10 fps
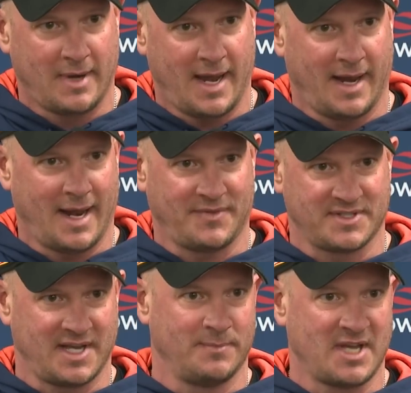And at
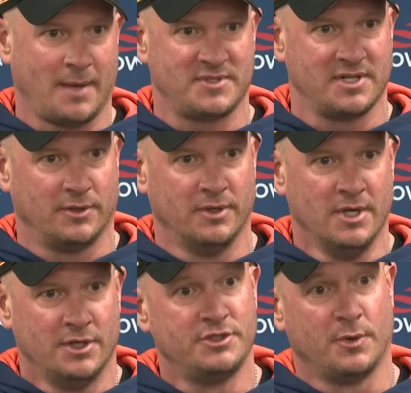the same time, still
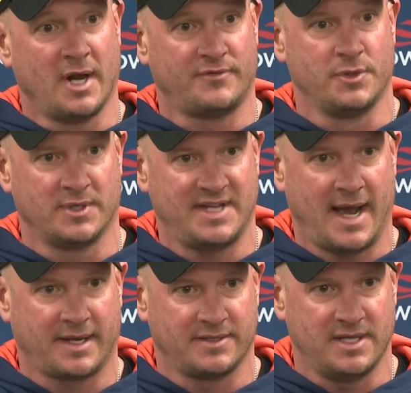do enough to
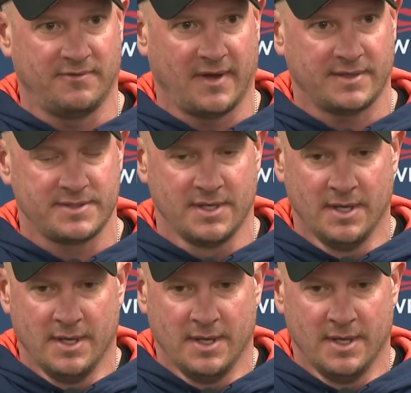attack a defense.